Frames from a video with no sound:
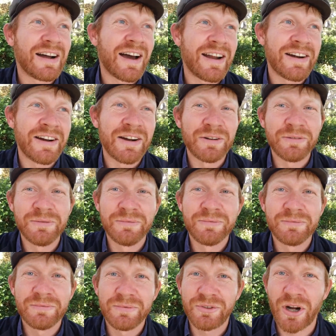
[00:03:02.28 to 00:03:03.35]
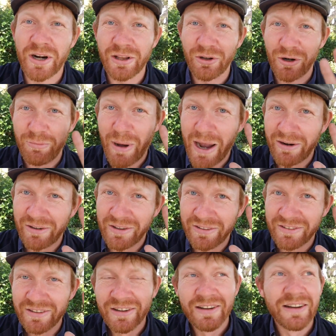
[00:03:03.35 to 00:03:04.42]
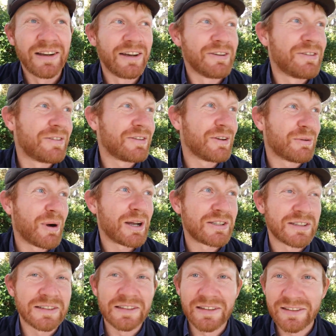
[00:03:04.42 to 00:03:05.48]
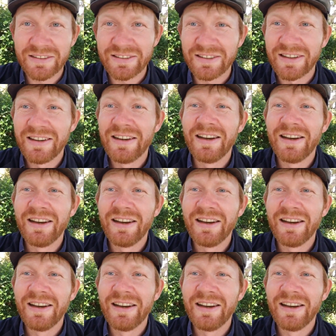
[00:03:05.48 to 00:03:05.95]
I don't know. Sorry, Lord Byron, if you're watching this.